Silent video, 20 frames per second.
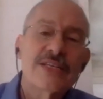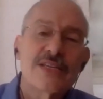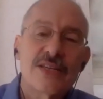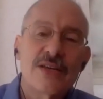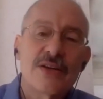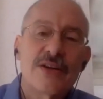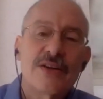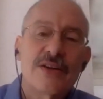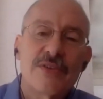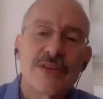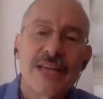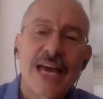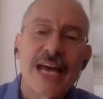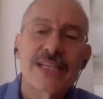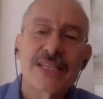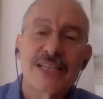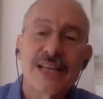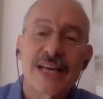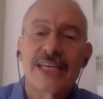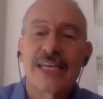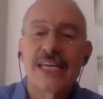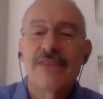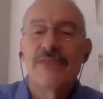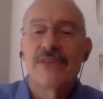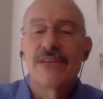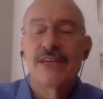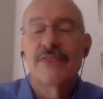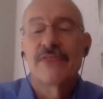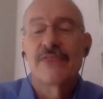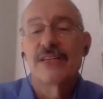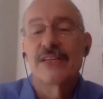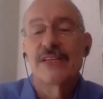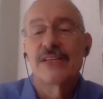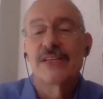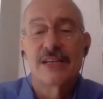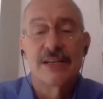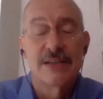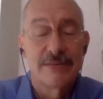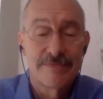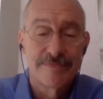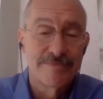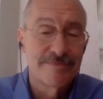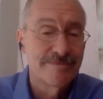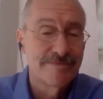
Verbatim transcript: the that's like even if it's a